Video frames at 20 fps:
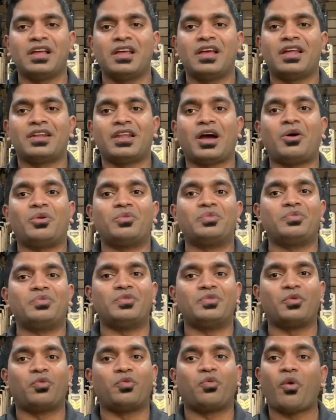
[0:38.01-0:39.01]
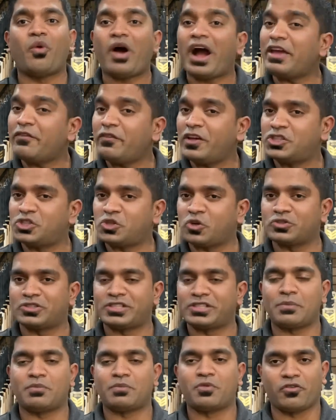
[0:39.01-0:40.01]
Now why we chose
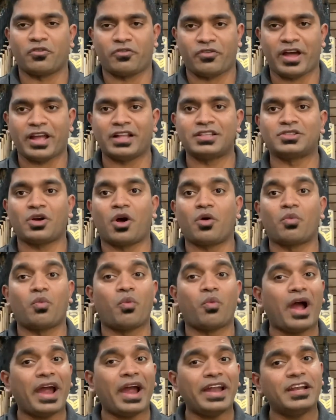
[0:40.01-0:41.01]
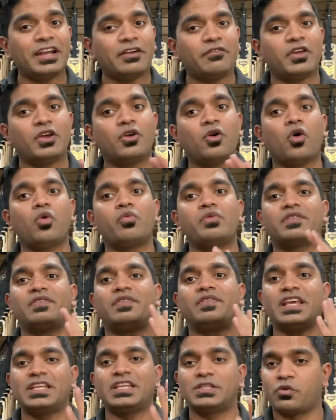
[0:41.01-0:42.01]
that profiles or why did we go with
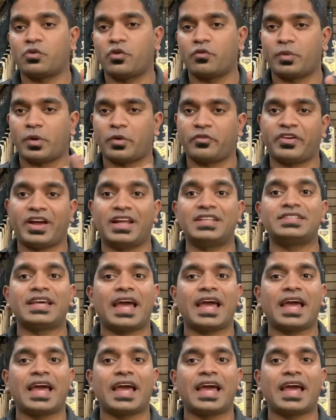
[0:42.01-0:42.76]
these 4 profiles